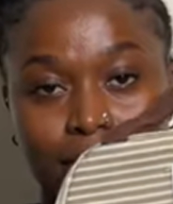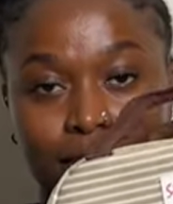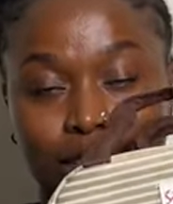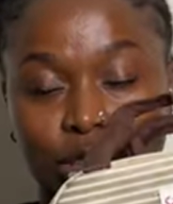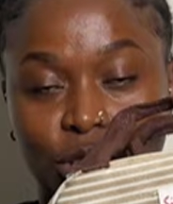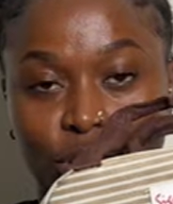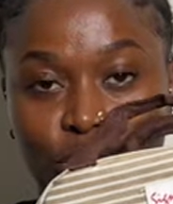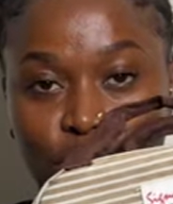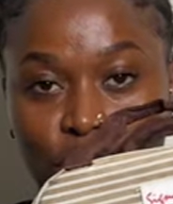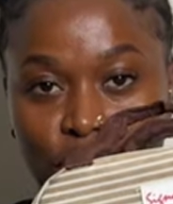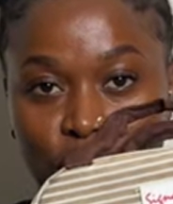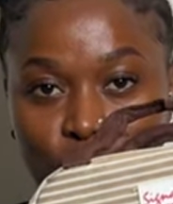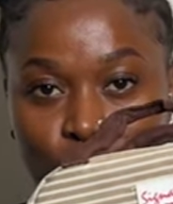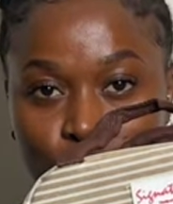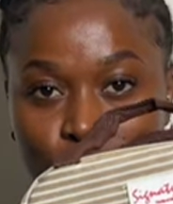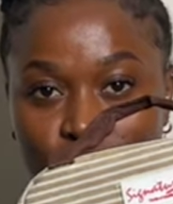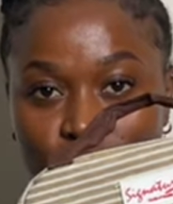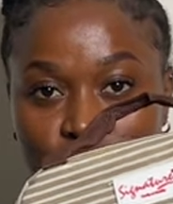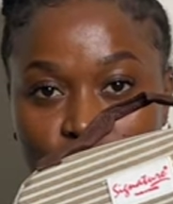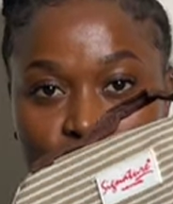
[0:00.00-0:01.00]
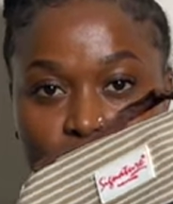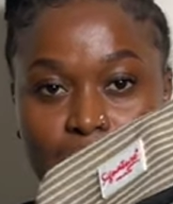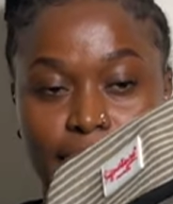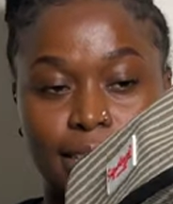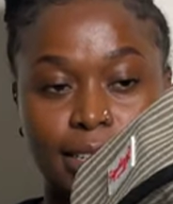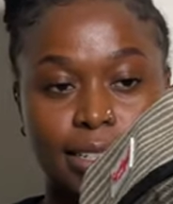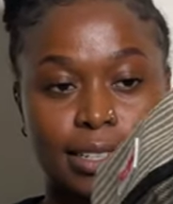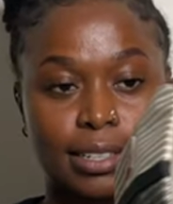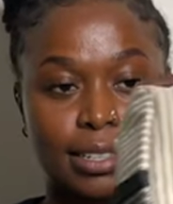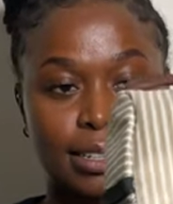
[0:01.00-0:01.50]
So cute,
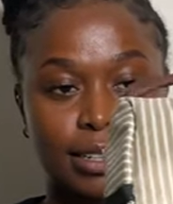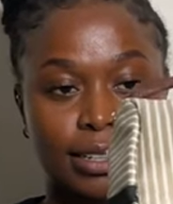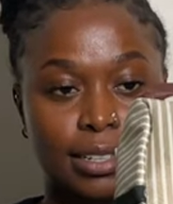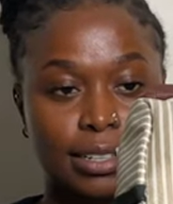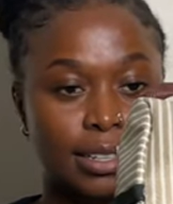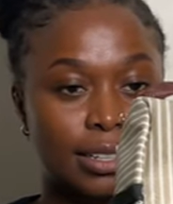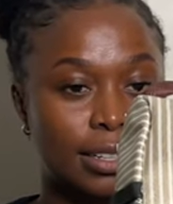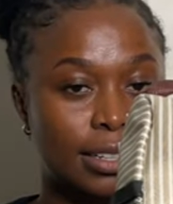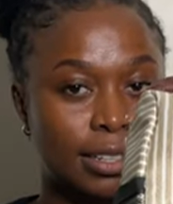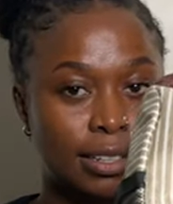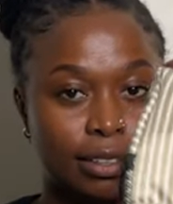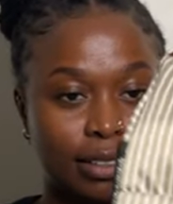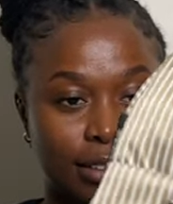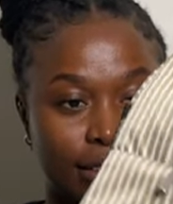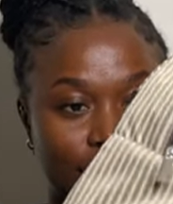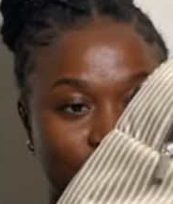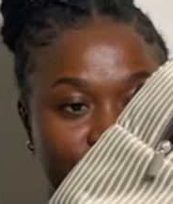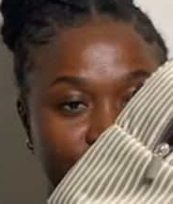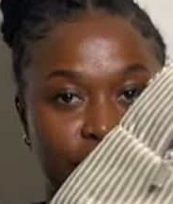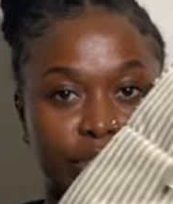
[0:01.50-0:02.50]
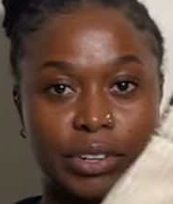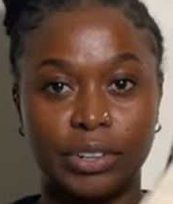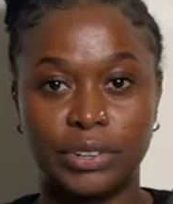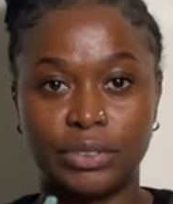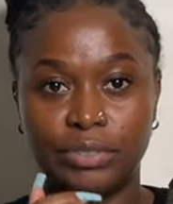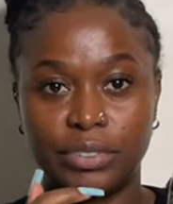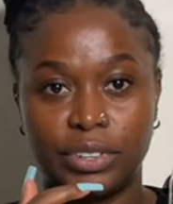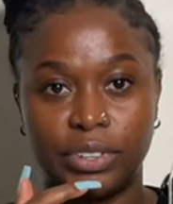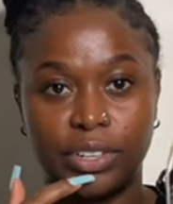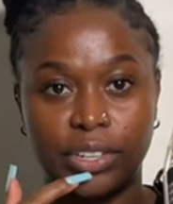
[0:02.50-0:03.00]
right? Very,
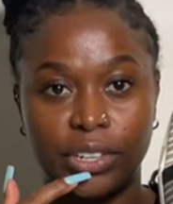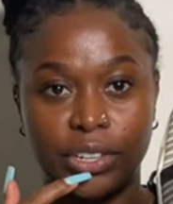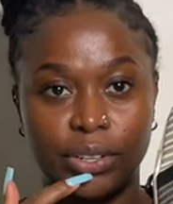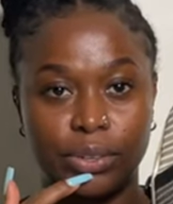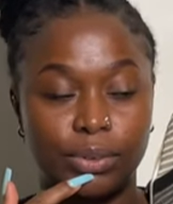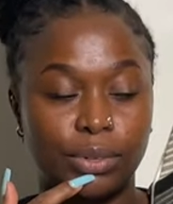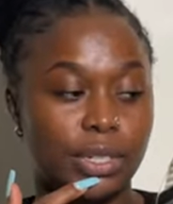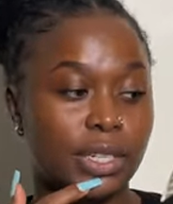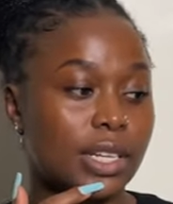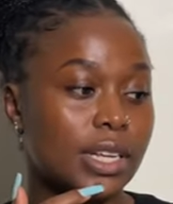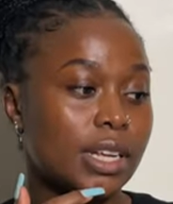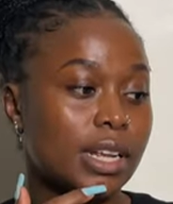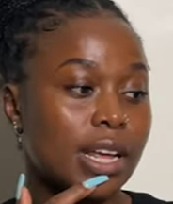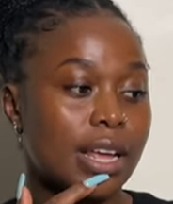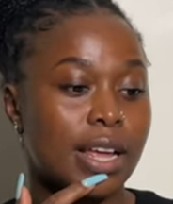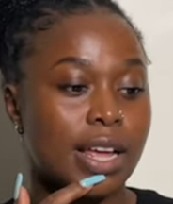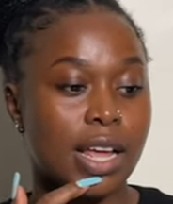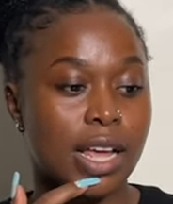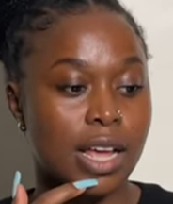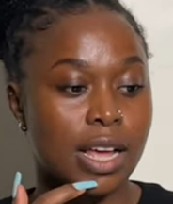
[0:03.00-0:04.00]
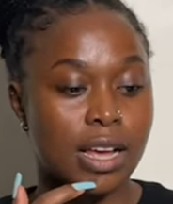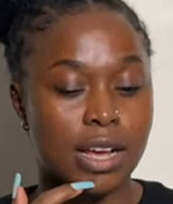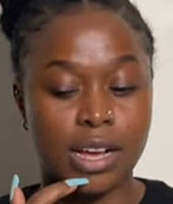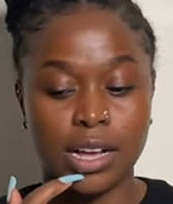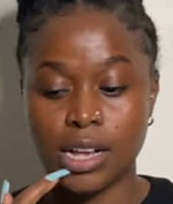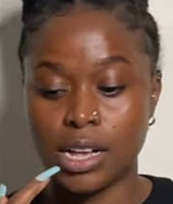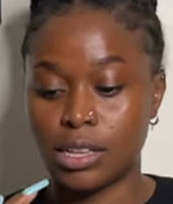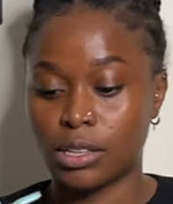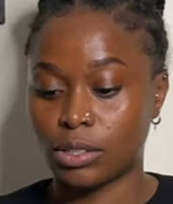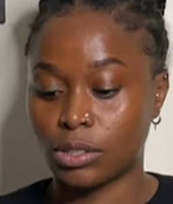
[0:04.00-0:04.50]
very cute.
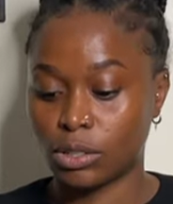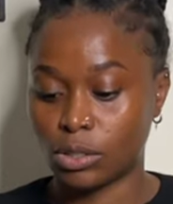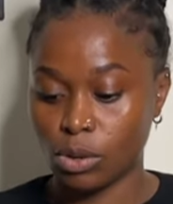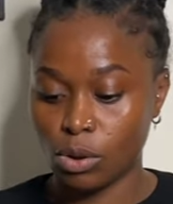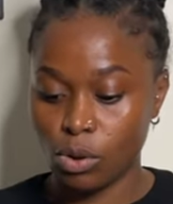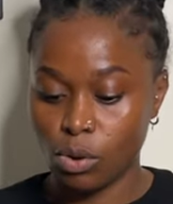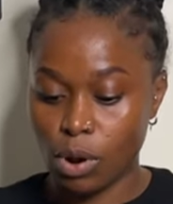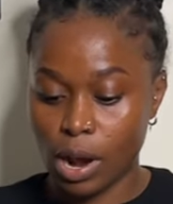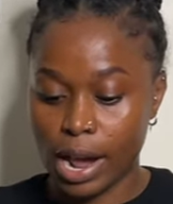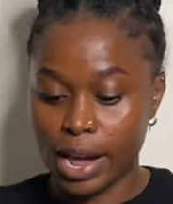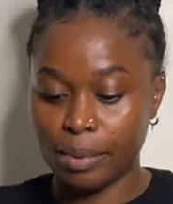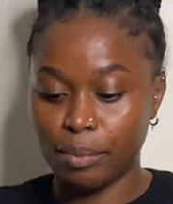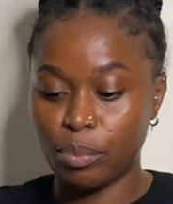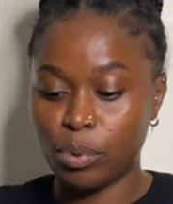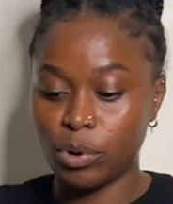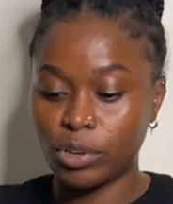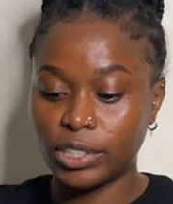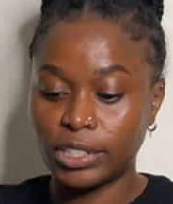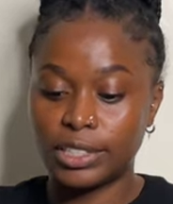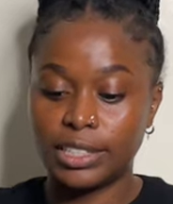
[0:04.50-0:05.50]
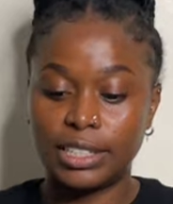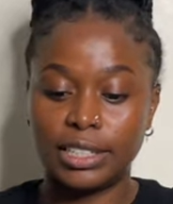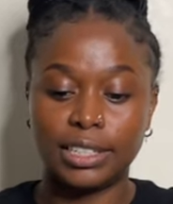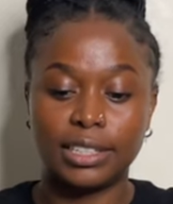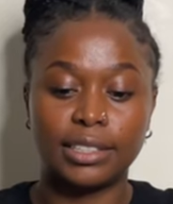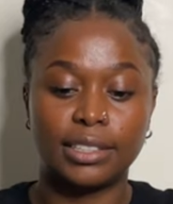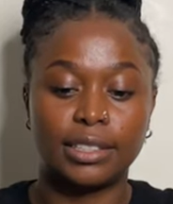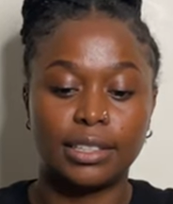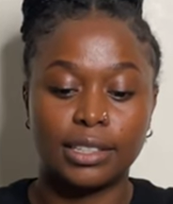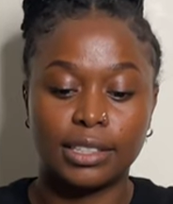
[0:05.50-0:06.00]
So I bought
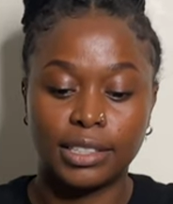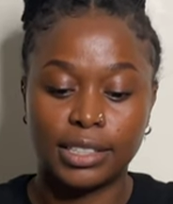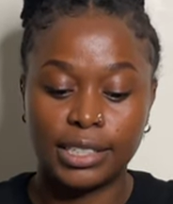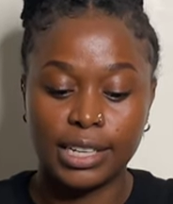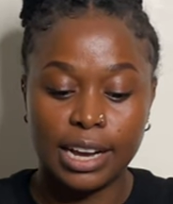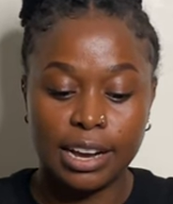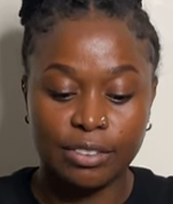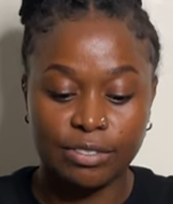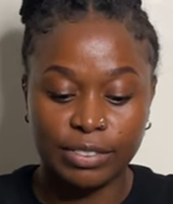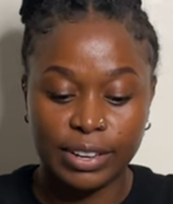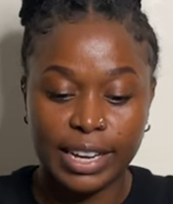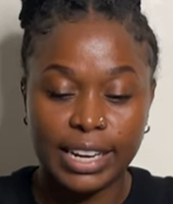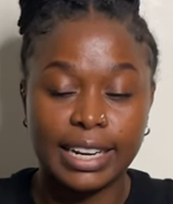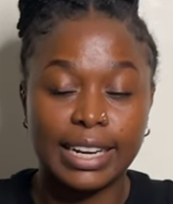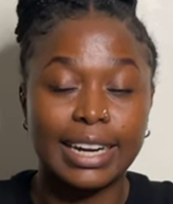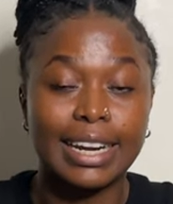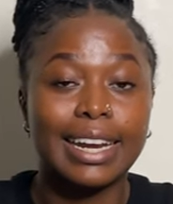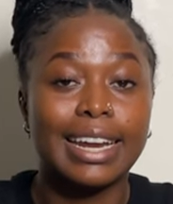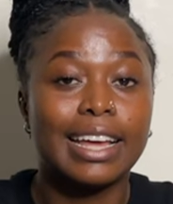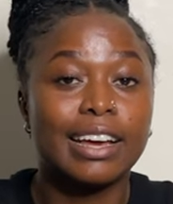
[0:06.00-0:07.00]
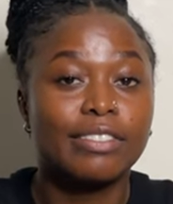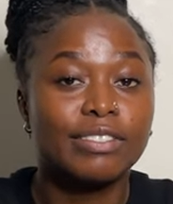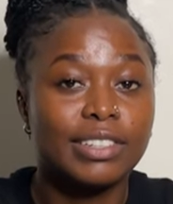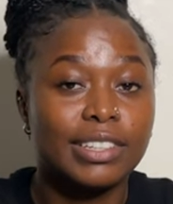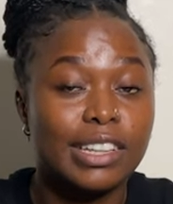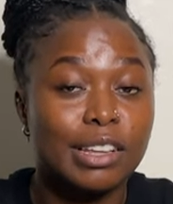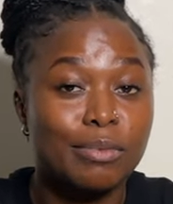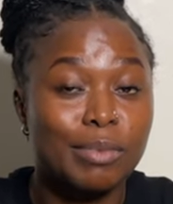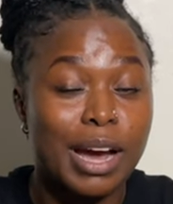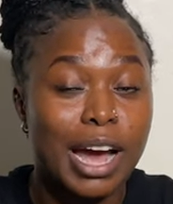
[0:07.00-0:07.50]
these stuff and
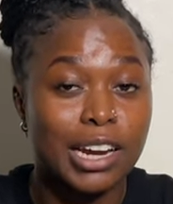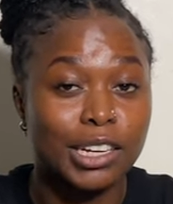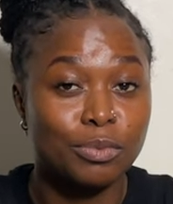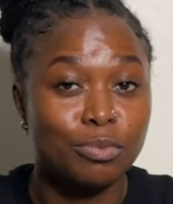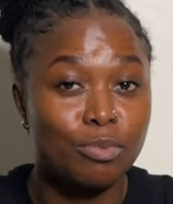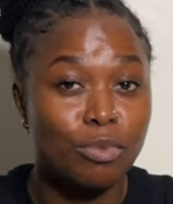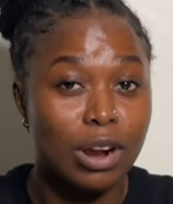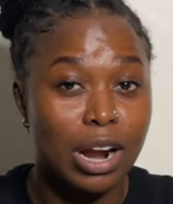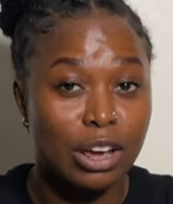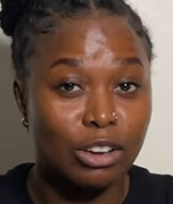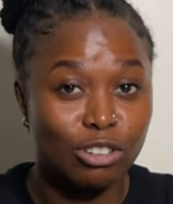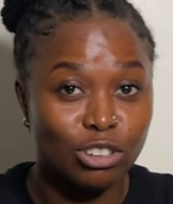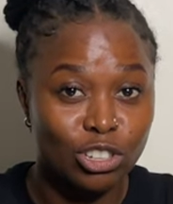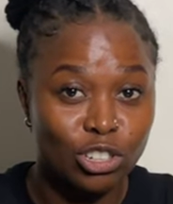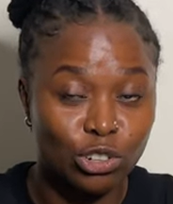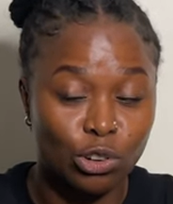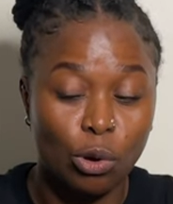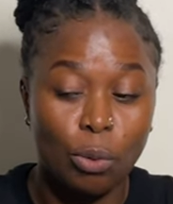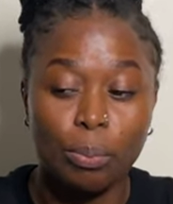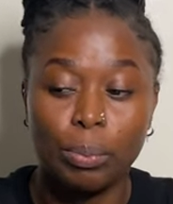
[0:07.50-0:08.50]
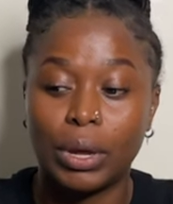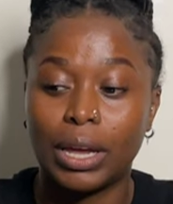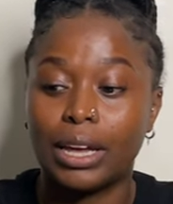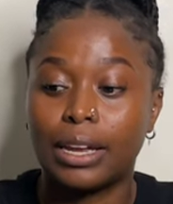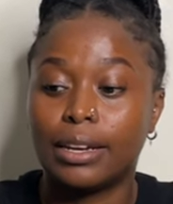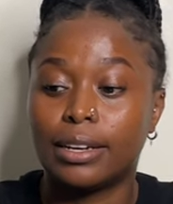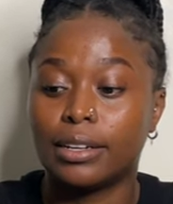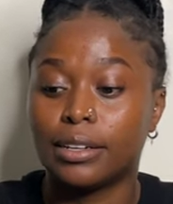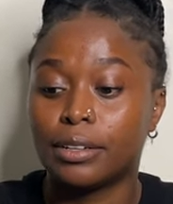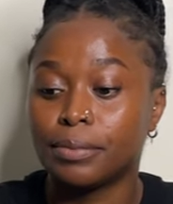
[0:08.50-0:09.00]
left them at Briar shop,
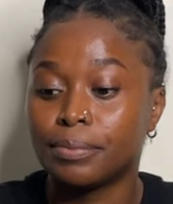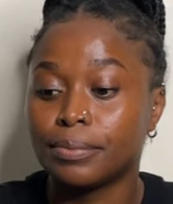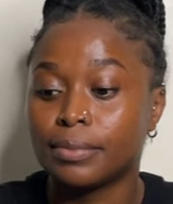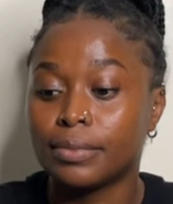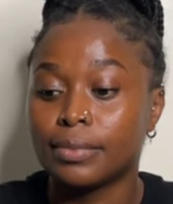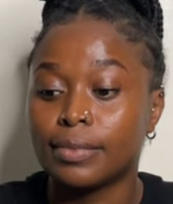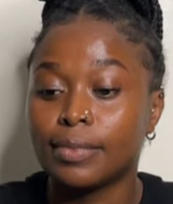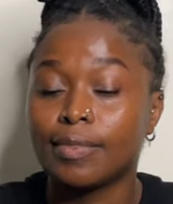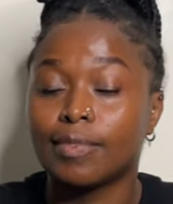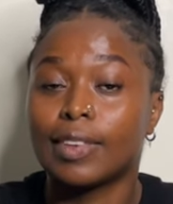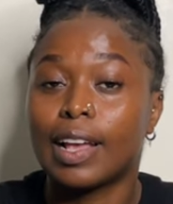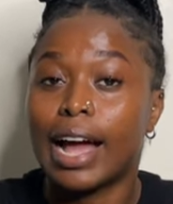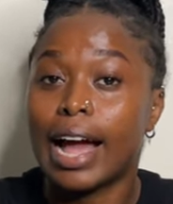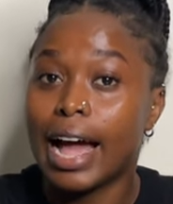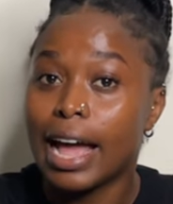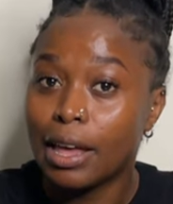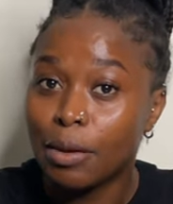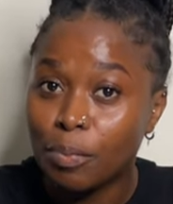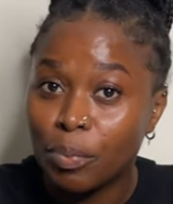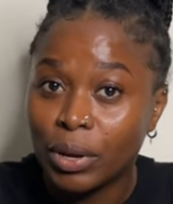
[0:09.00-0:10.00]
and I